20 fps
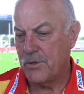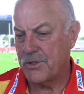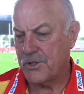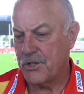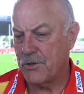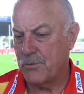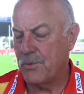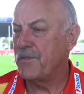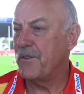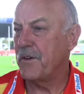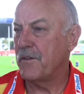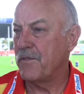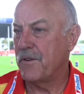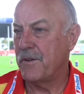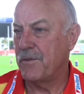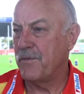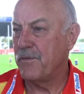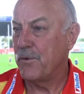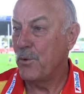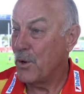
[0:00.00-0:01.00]
terrific
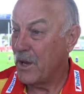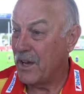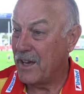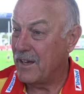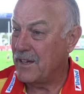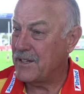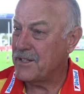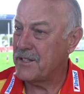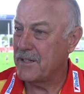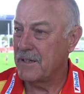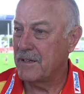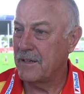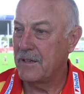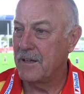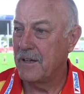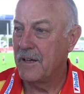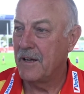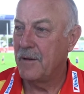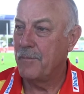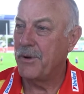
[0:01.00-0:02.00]
for 40 years,
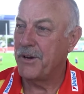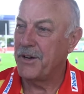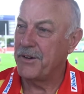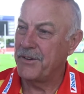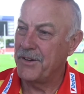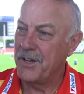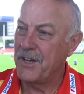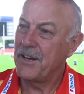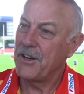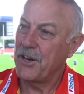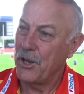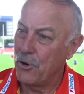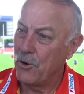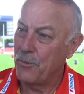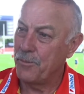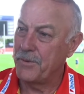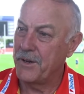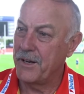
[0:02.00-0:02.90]
but it needed help.